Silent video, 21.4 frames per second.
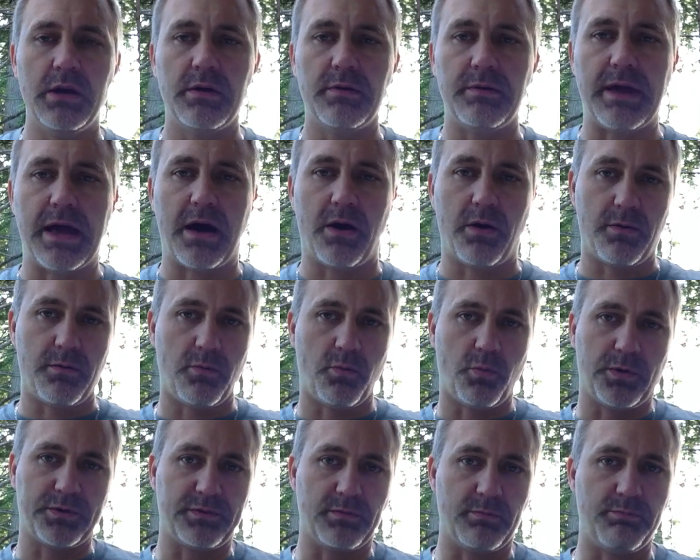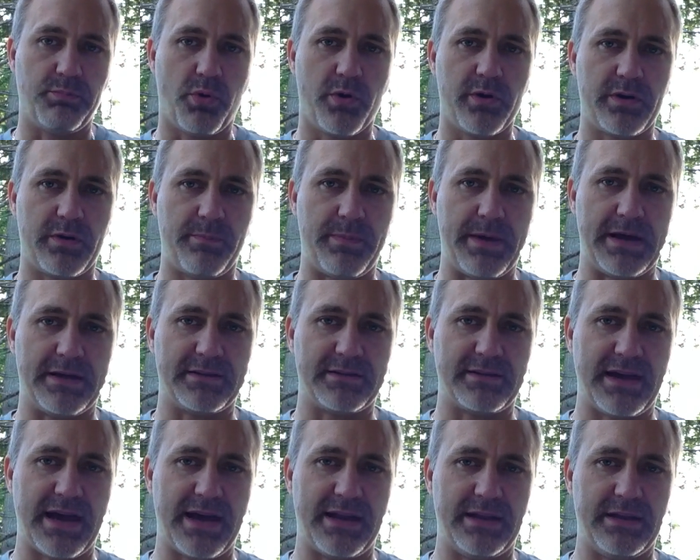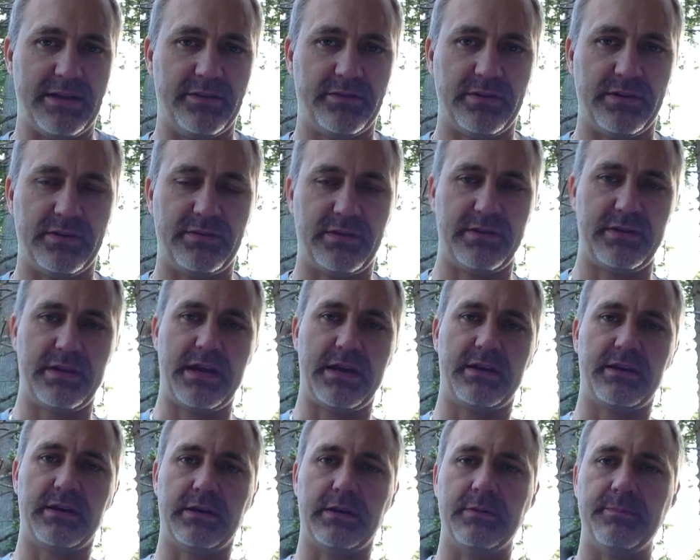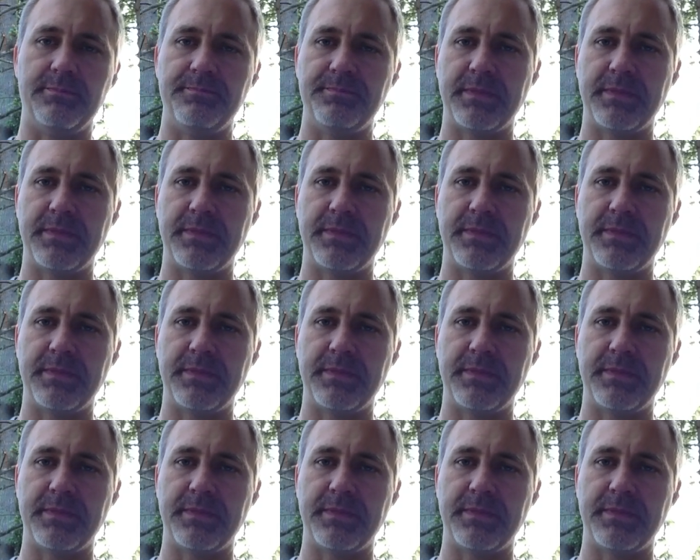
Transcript: Now, what's important about that is that they can